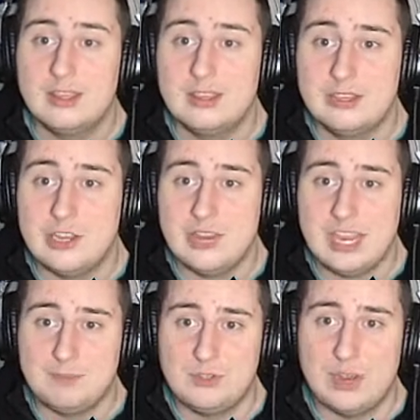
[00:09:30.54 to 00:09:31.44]
You
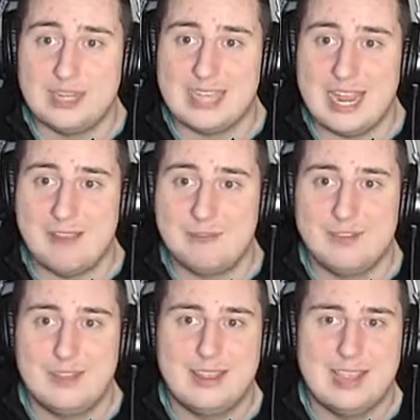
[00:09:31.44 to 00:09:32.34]
keep Joy safe,
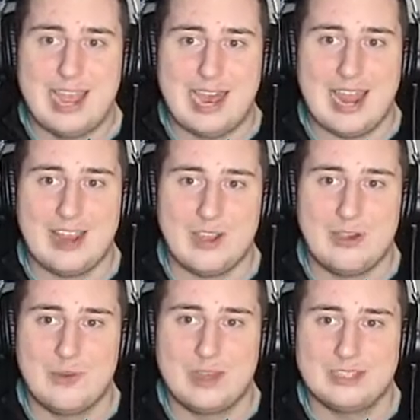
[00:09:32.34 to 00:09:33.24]
and I
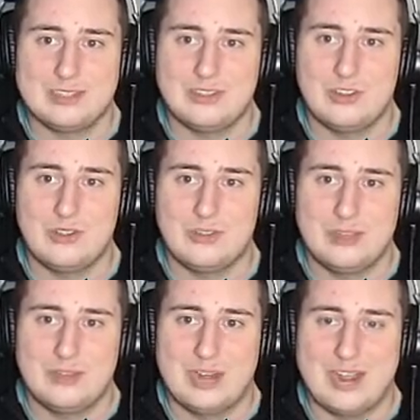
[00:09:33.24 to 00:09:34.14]
go do
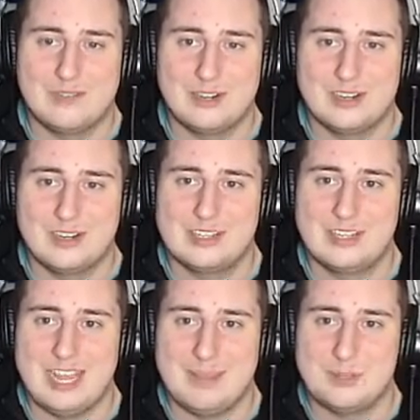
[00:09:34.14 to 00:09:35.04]
whatever to
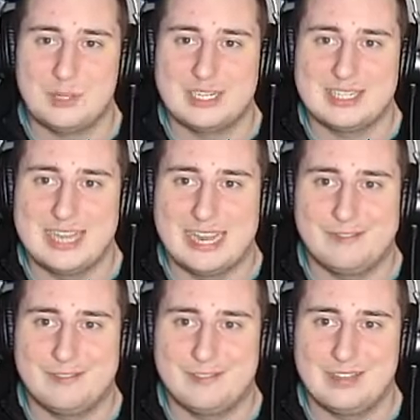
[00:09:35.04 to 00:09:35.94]
keep Jonas
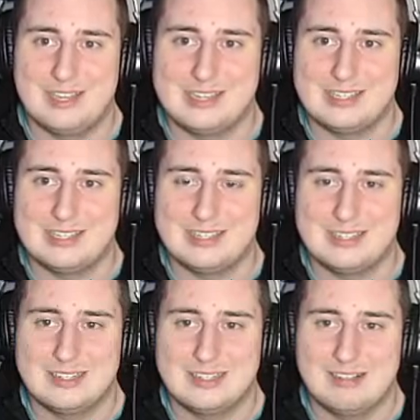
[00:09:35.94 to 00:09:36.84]
safe, because
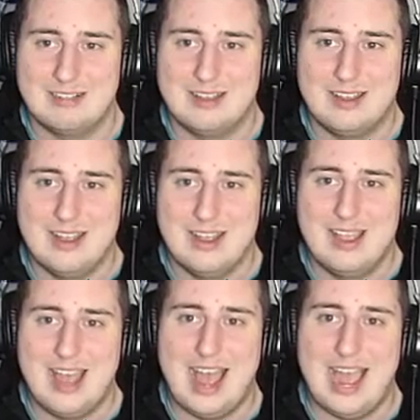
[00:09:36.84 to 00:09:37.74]

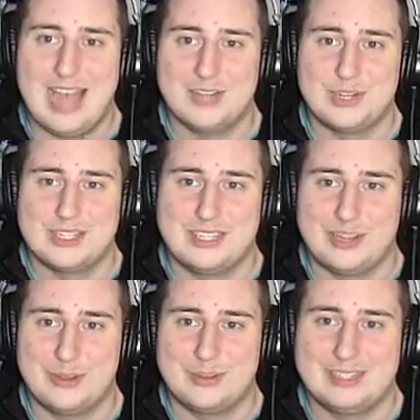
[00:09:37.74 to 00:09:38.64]
I, I trust
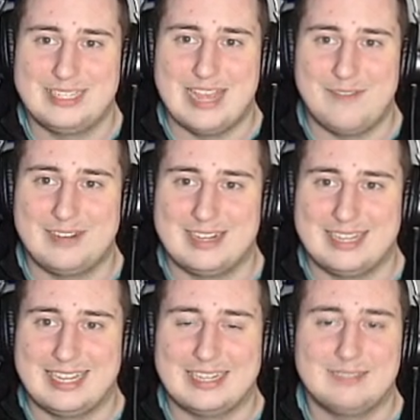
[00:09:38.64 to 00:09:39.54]
you, definitely.